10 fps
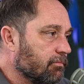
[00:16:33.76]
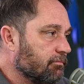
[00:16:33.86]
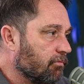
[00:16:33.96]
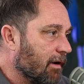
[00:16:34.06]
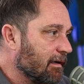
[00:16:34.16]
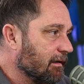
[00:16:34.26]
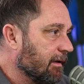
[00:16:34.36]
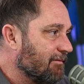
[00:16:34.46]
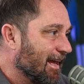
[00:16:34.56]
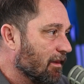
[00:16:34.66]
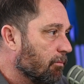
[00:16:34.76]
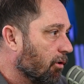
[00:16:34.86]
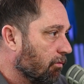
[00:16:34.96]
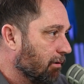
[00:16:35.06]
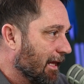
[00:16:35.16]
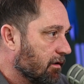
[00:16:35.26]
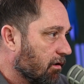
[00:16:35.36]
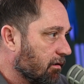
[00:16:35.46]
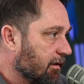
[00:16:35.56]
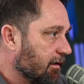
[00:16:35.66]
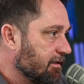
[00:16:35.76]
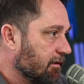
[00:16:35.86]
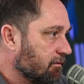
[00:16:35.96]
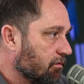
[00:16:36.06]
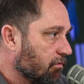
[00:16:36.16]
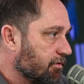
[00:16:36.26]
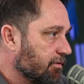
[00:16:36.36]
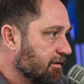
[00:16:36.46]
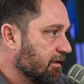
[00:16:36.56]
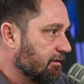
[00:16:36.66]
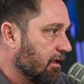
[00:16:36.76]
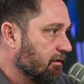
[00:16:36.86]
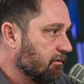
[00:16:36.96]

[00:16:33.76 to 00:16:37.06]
readily available black garlic is at grocery. Is it there?